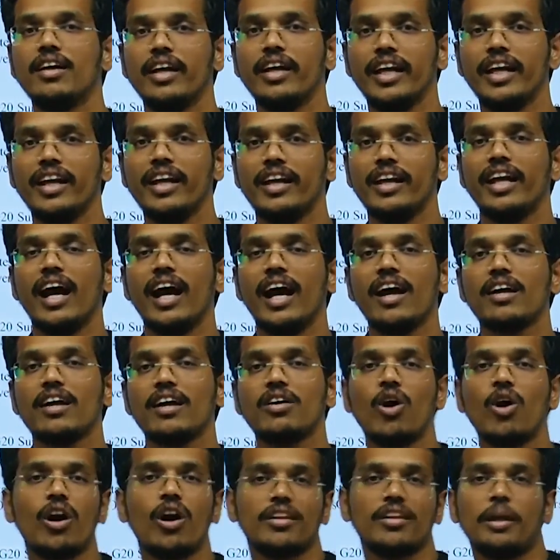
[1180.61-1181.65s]
India
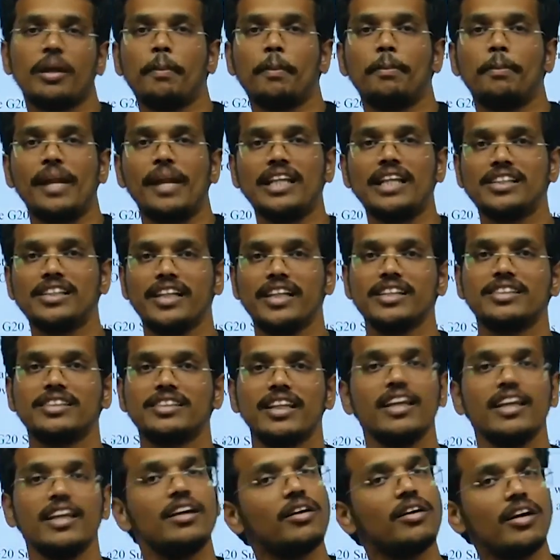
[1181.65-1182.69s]
got the
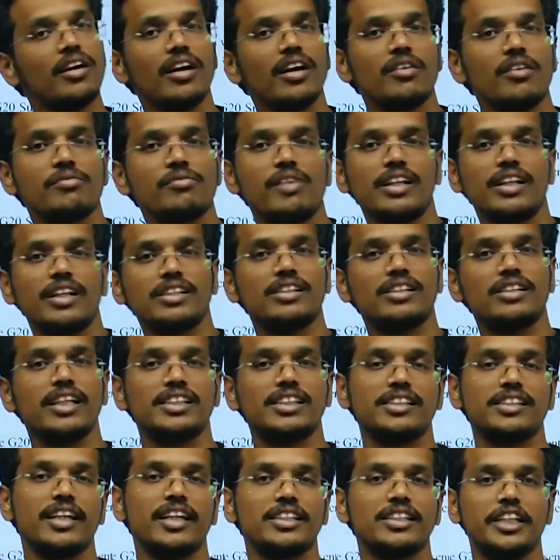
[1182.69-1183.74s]
presidency for
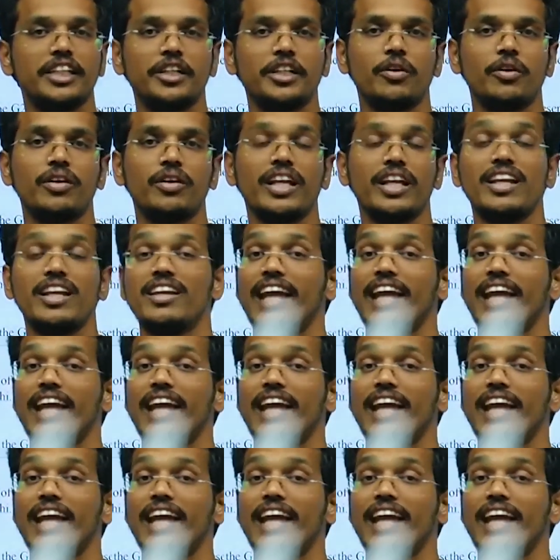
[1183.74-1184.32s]
this year G20.